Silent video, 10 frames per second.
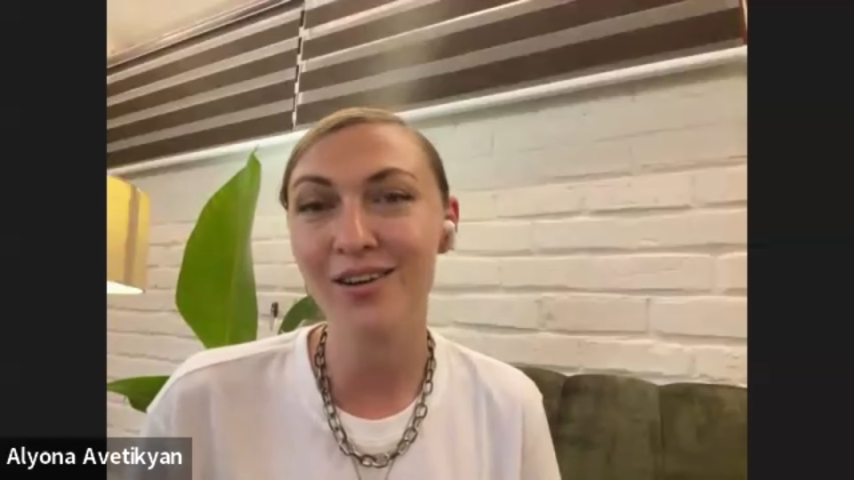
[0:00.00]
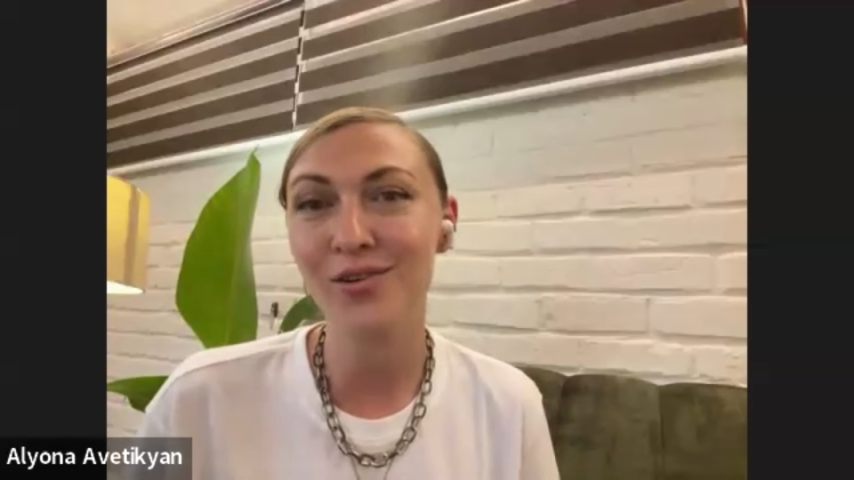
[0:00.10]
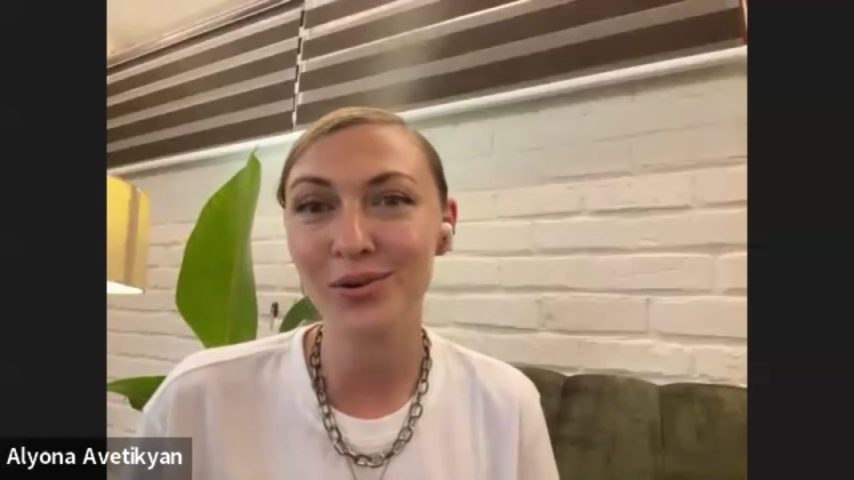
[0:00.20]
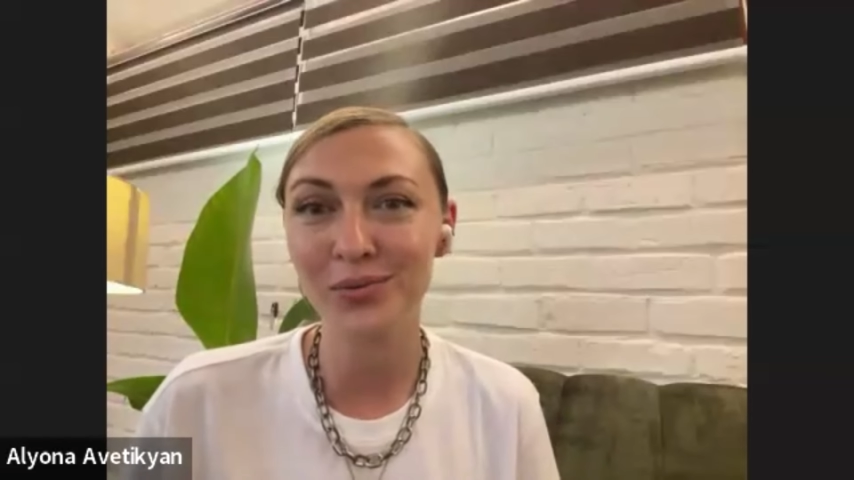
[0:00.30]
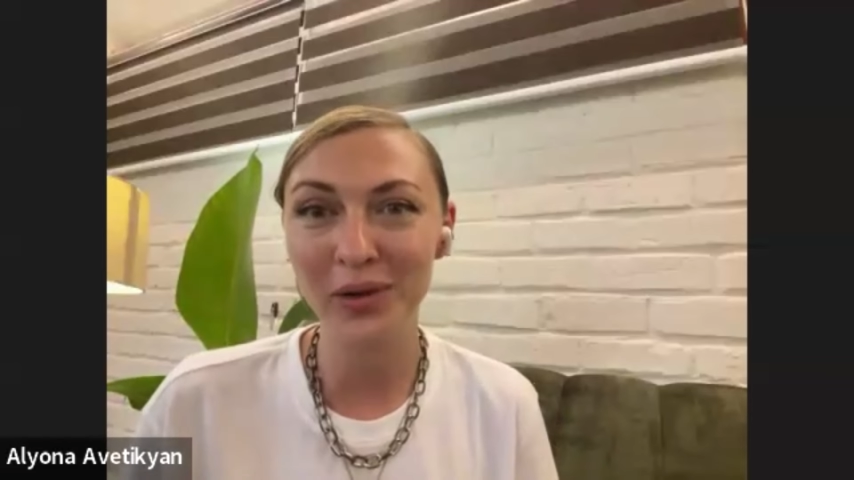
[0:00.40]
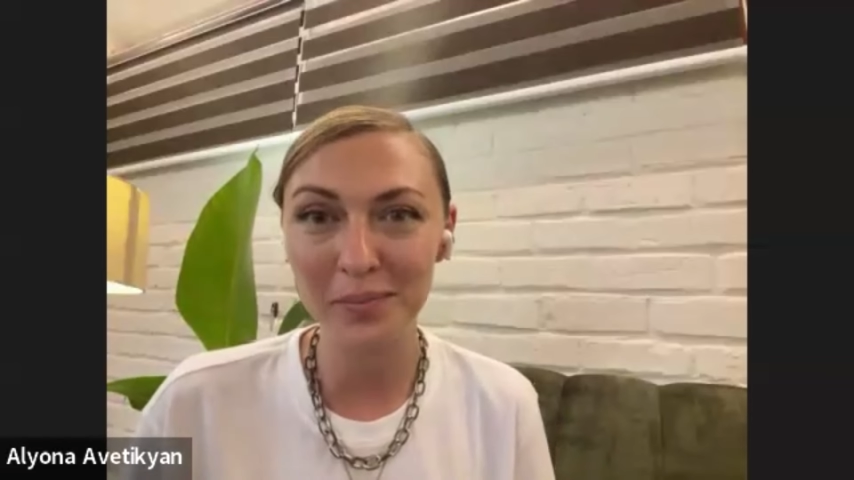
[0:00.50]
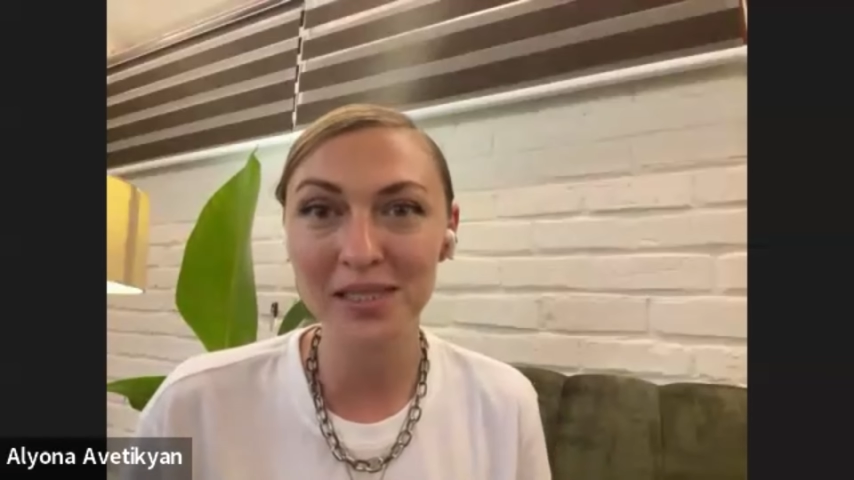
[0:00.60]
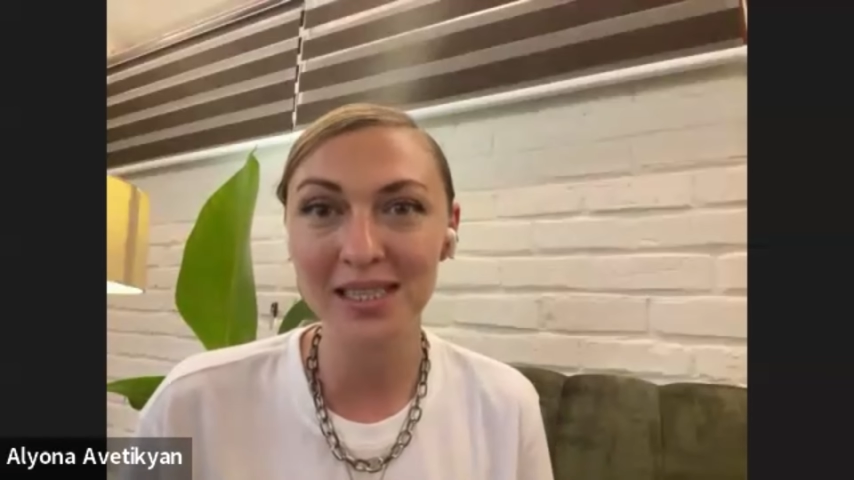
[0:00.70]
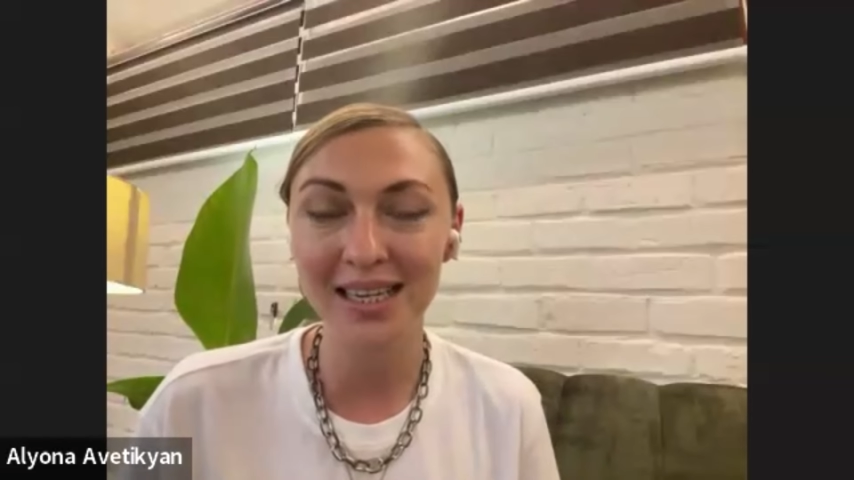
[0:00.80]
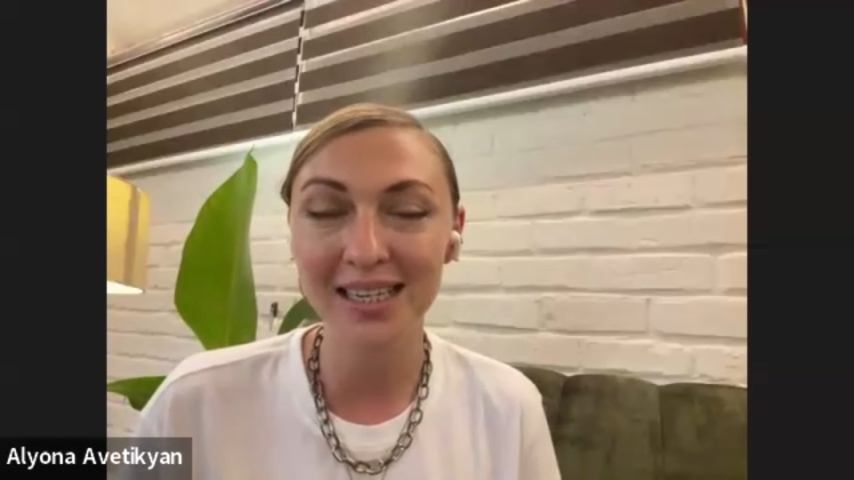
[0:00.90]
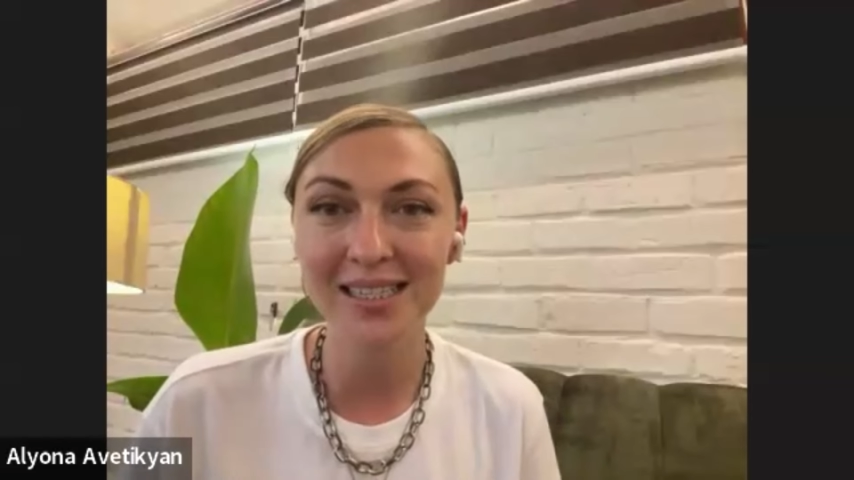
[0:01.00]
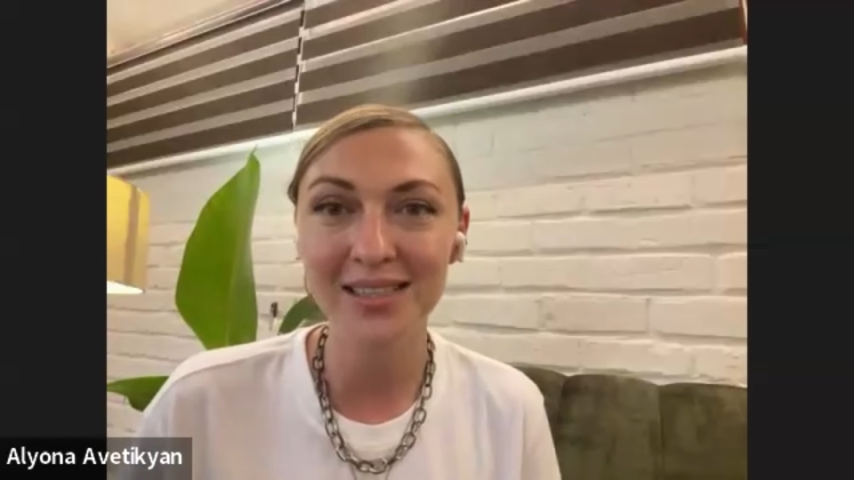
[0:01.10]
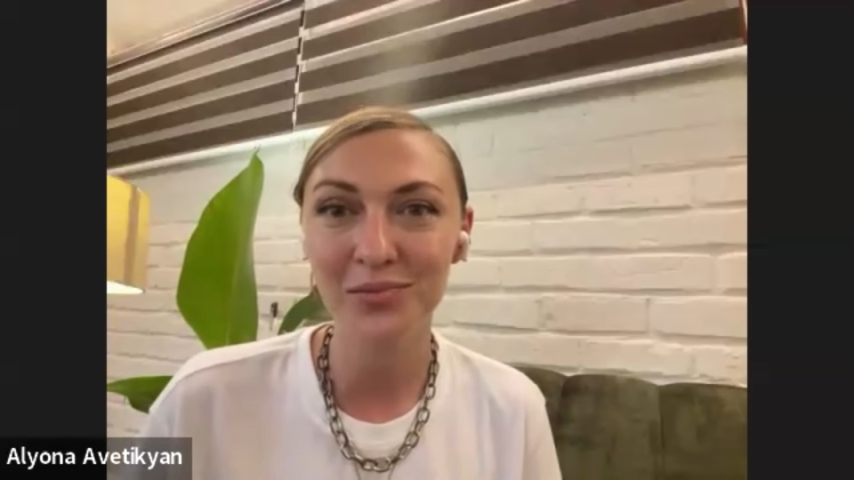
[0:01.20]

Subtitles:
our website,